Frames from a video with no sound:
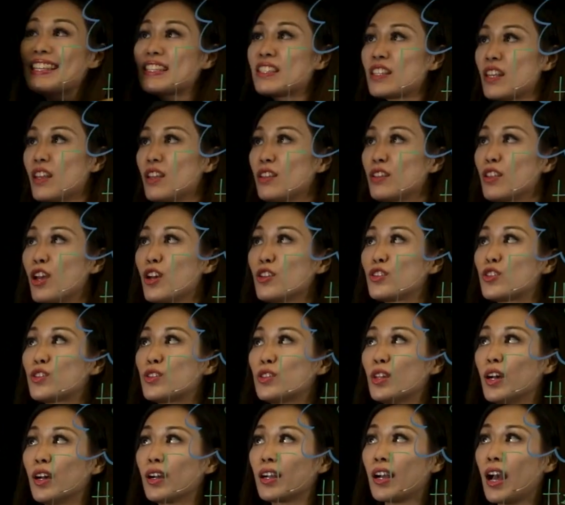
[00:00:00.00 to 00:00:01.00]
is,
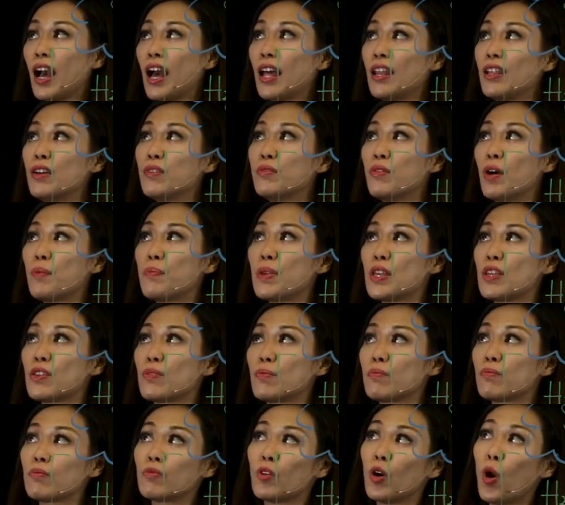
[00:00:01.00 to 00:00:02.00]
the color will
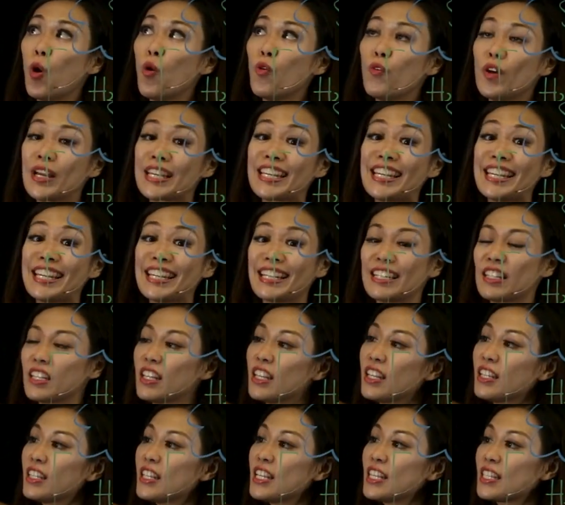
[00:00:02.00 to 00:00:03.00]
be over here.
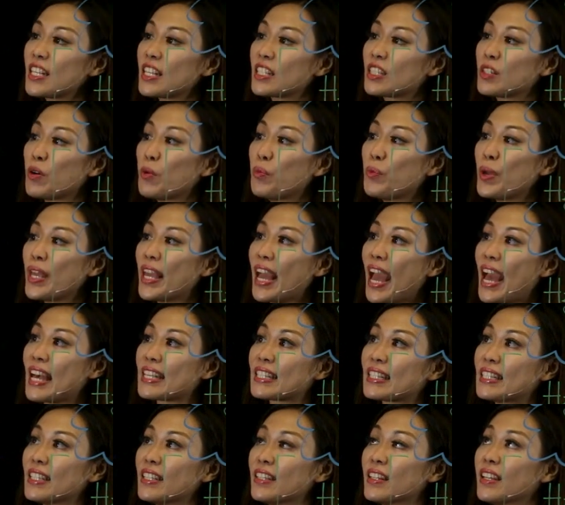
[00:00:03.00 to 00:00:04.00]
This is the weak
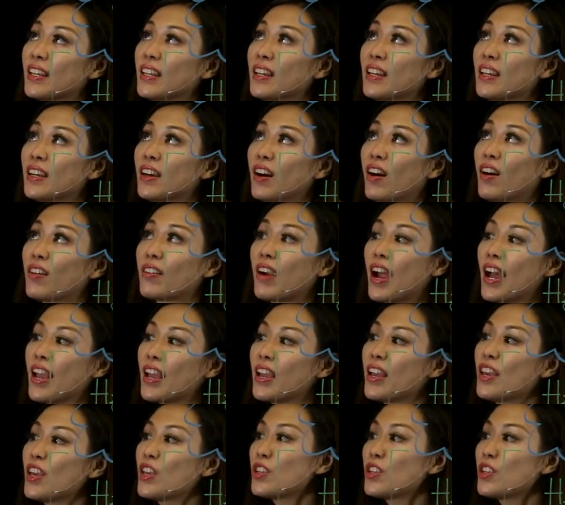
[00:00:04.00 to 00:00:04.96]
acid, all right?